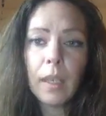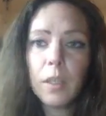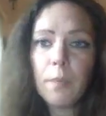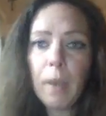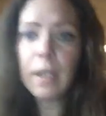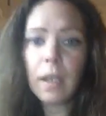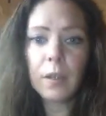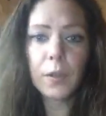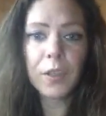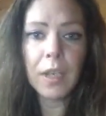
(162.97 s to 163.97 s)
You might not
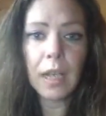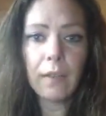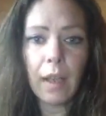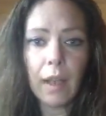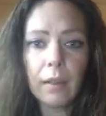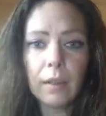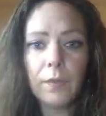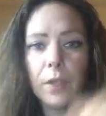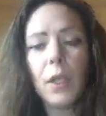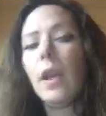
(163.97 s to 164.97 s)
understand that.
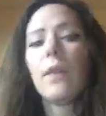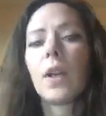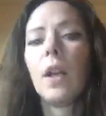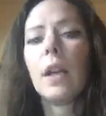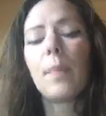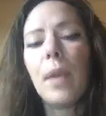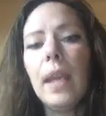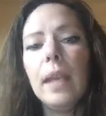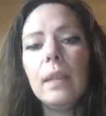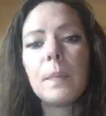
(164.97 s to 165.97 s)
If you don't have chronic
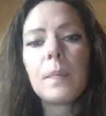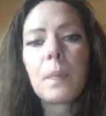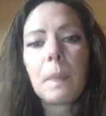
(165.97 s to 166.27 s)
pain